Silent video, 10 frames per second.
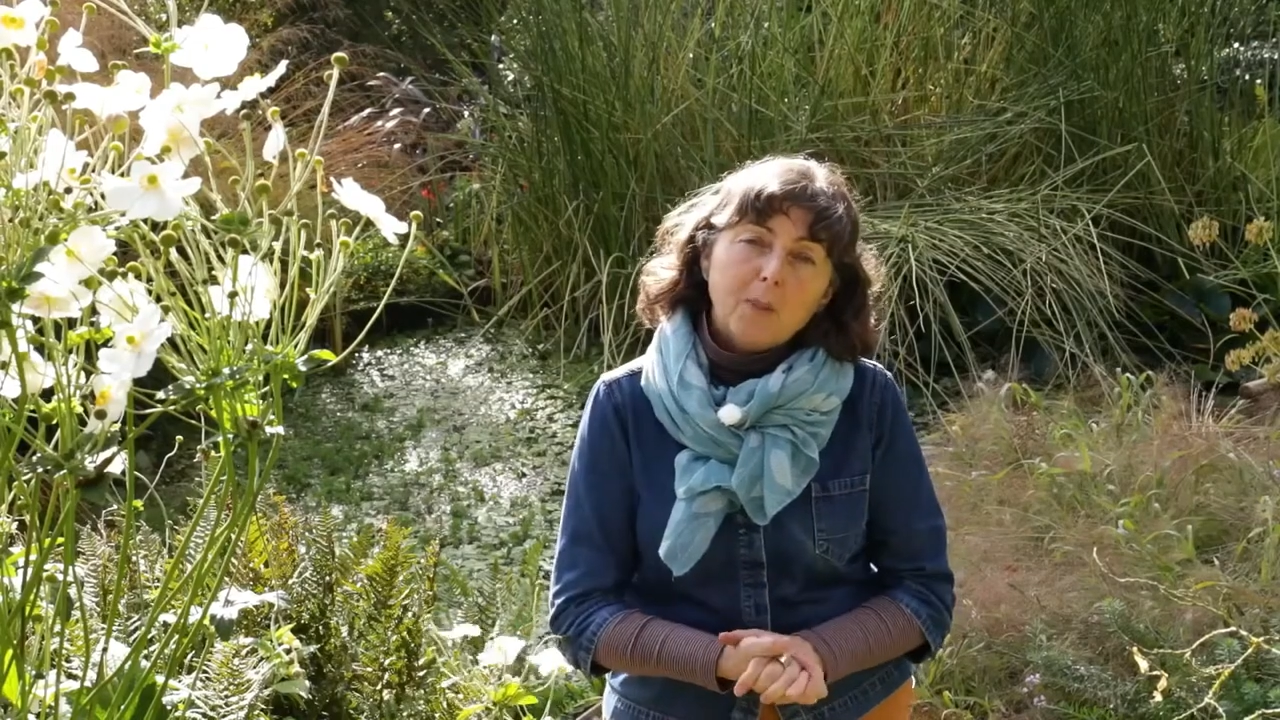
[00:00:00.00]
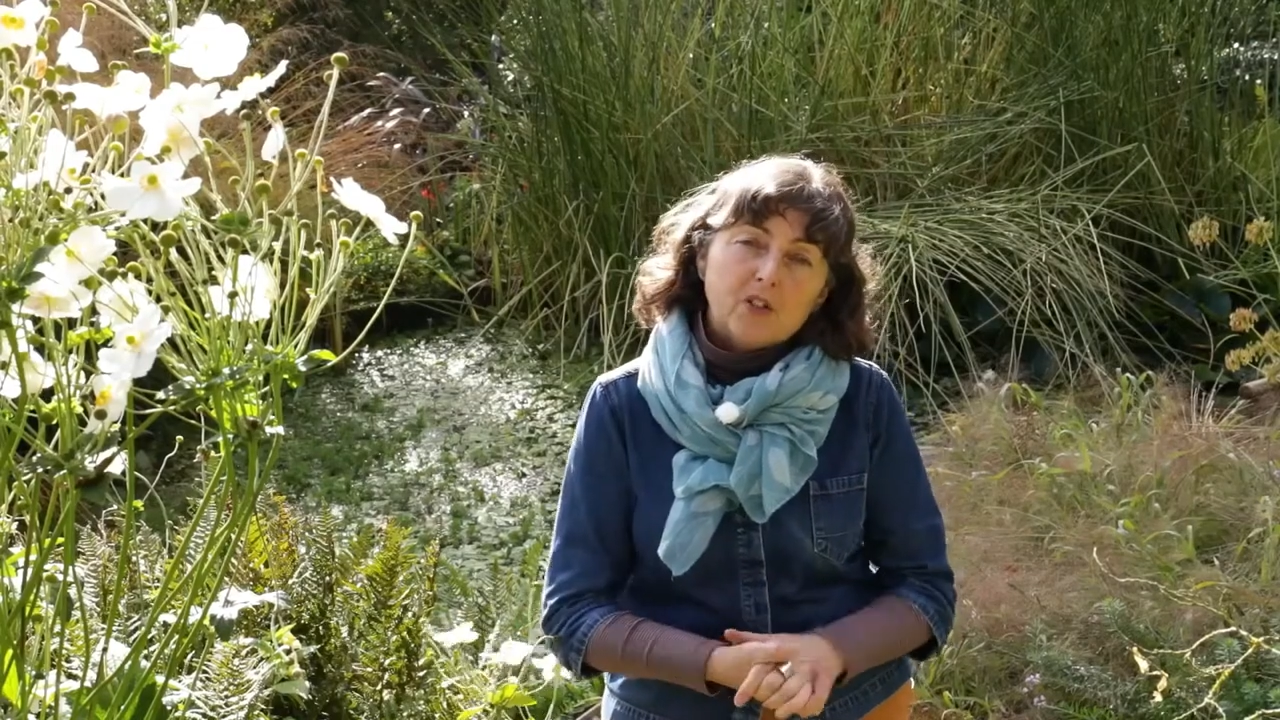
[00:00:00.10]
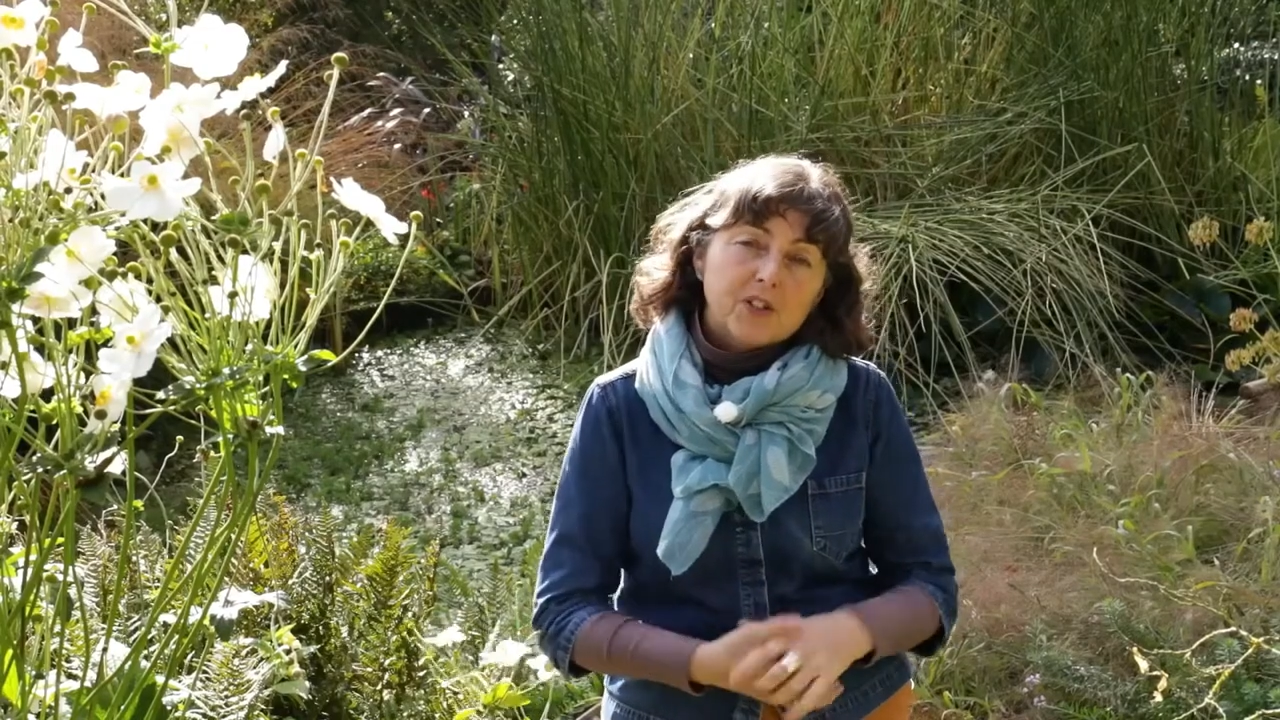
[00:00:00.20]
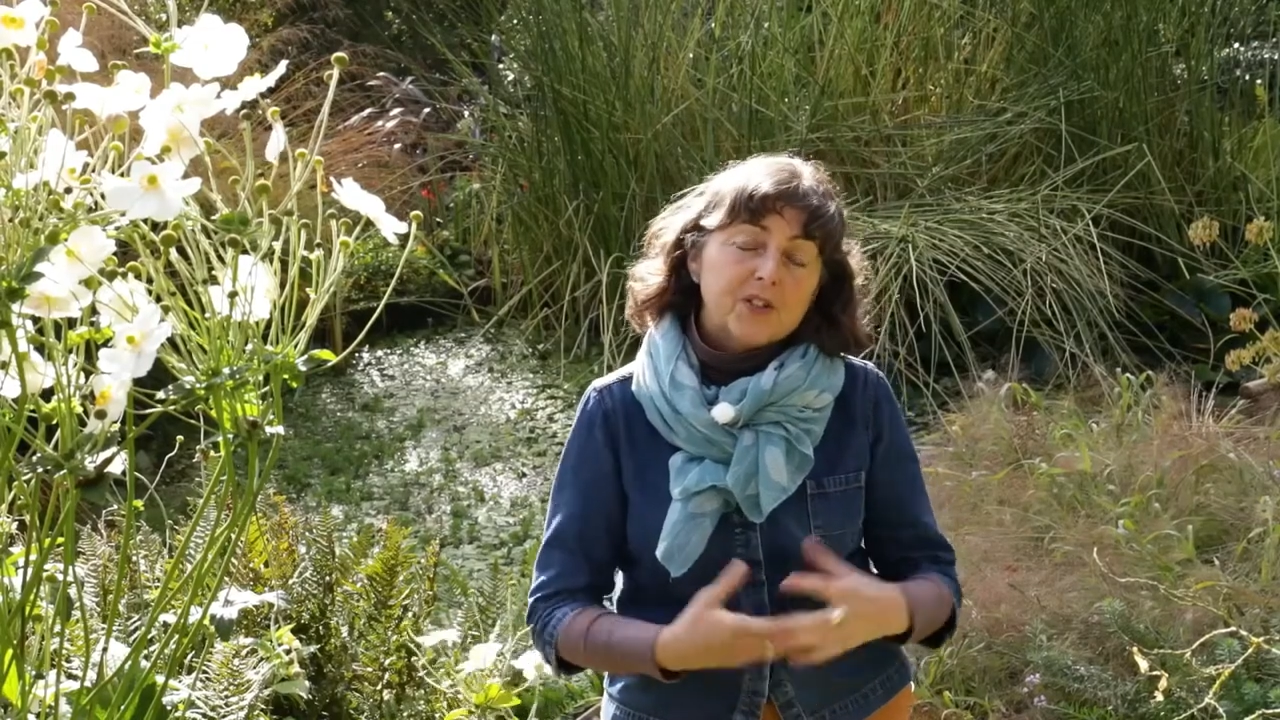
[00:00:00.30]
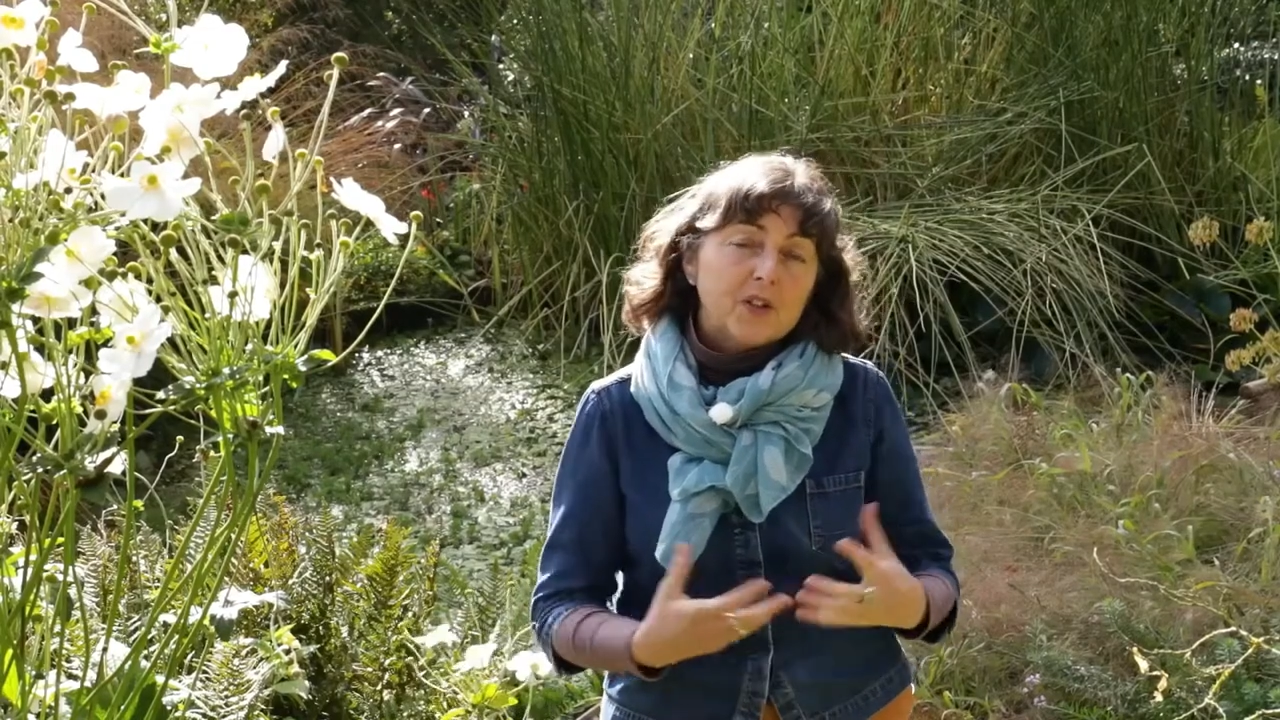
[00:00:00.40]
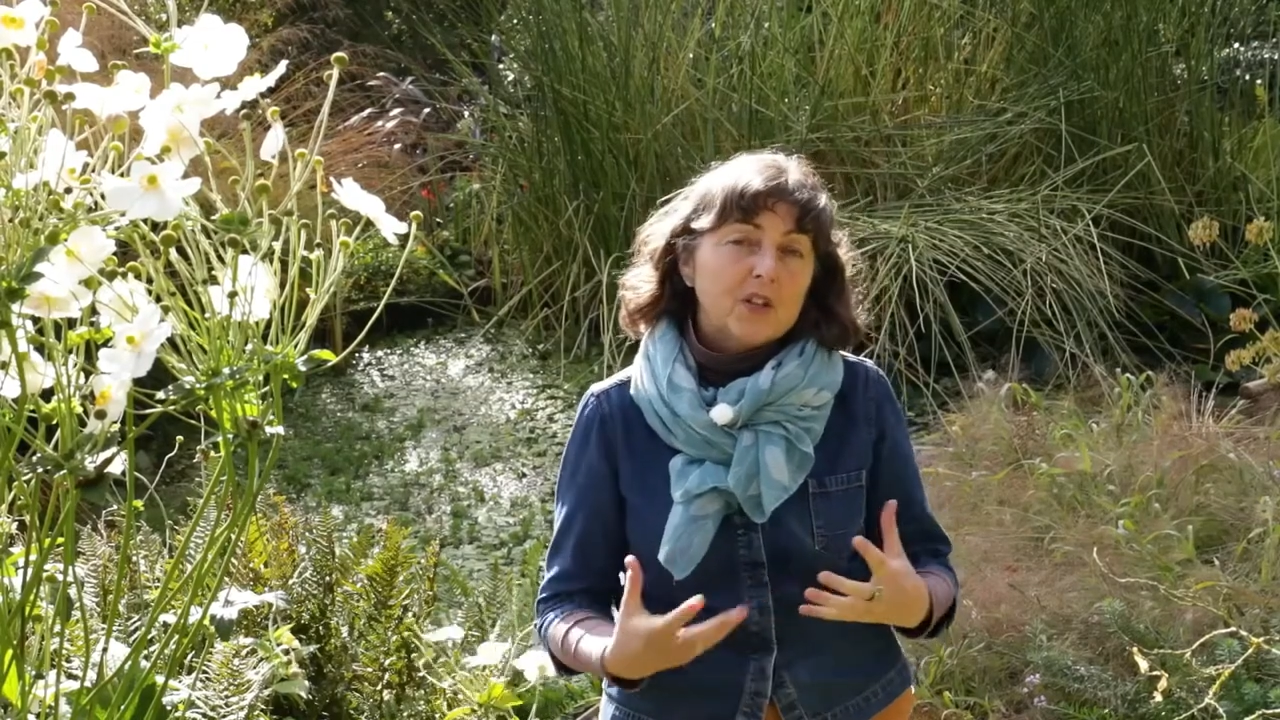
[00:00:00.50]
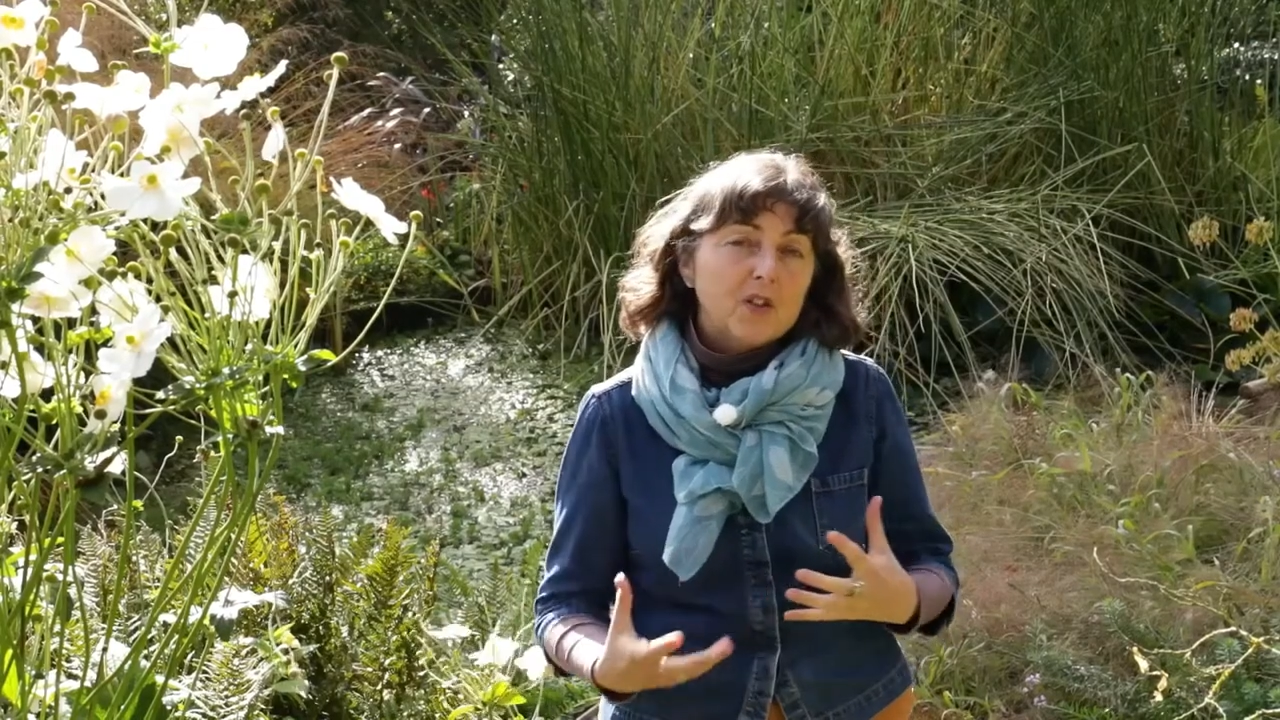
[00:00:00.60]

but just so that